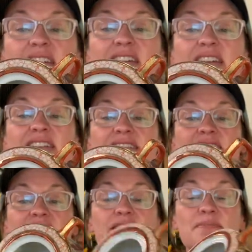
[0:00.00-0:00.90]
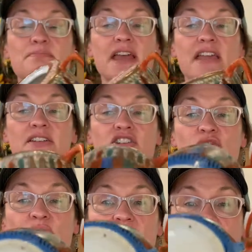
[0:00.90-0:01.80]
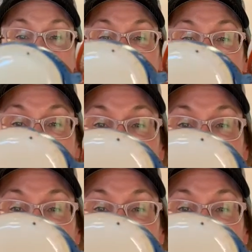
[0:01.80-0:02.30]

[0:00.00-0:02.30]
It says made in Japan on